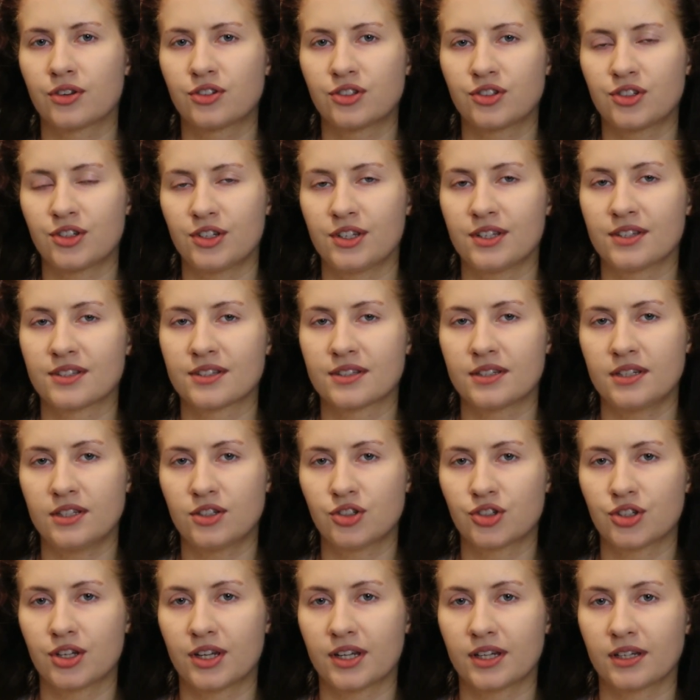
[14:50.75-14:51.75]
she's
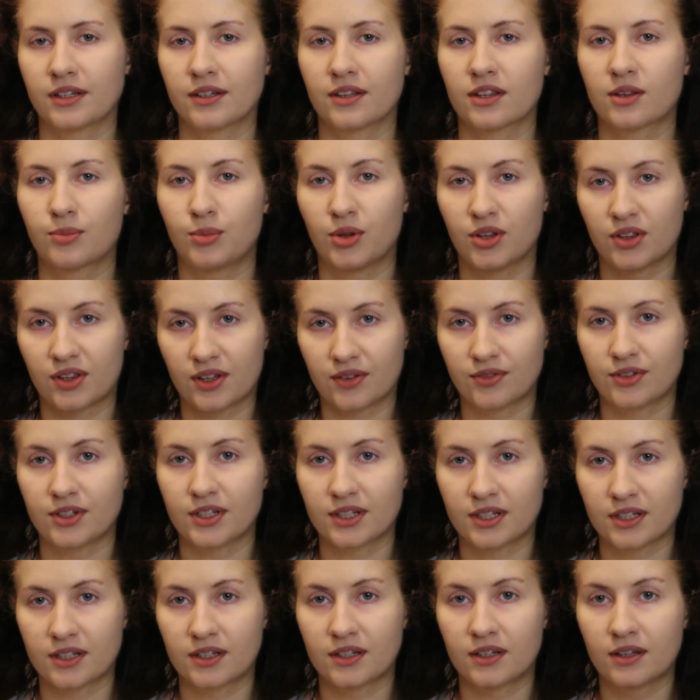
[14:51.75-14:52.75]
teaching
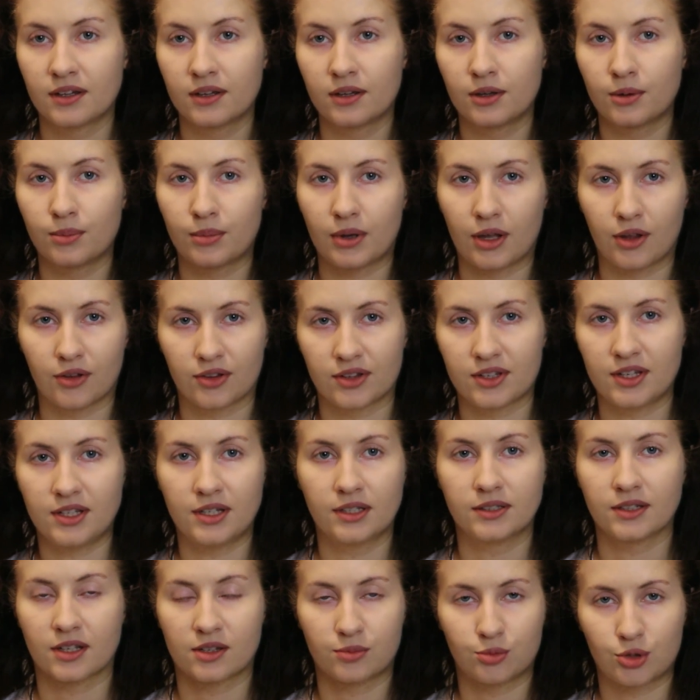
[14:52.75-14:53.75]
specific
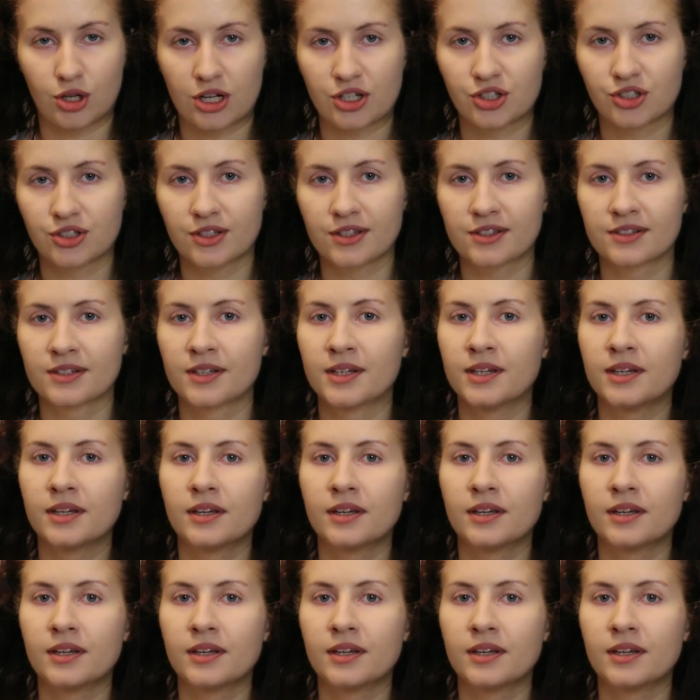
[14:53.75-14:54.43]
Palestinian expressions.